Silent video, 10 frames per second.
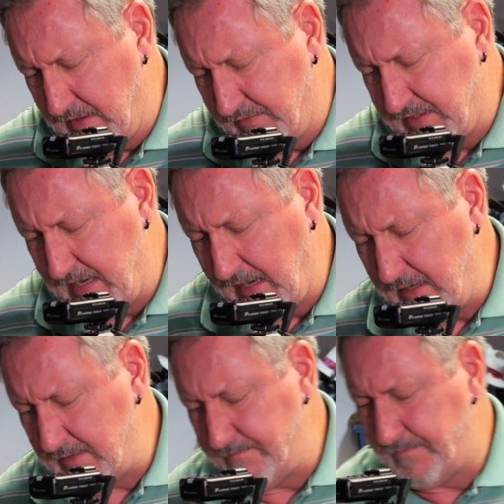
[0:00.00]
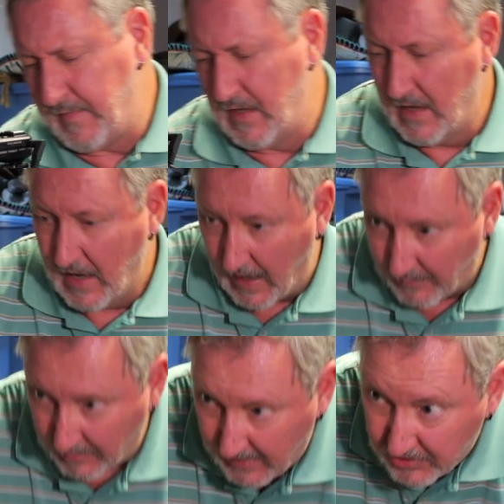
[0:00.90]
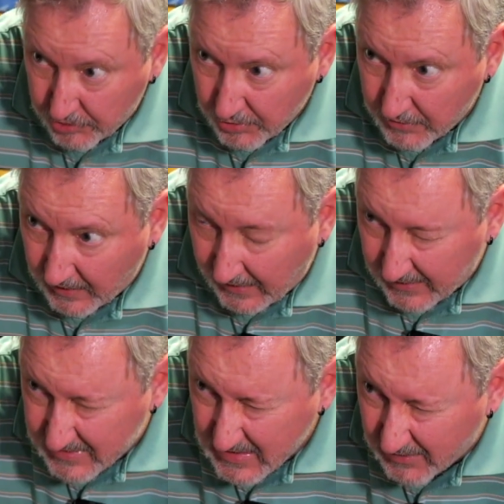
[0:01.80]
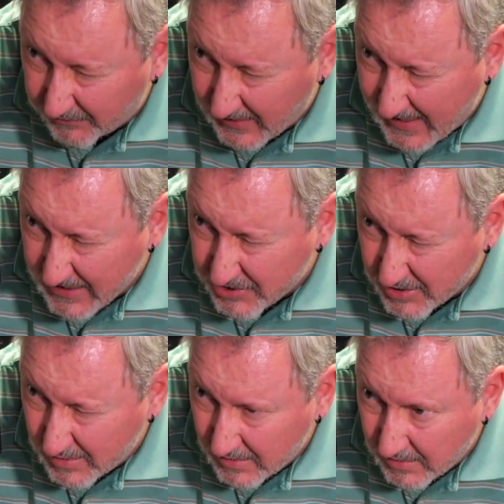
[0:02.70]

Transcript: of a second. I'm going to make sure that I can see the flash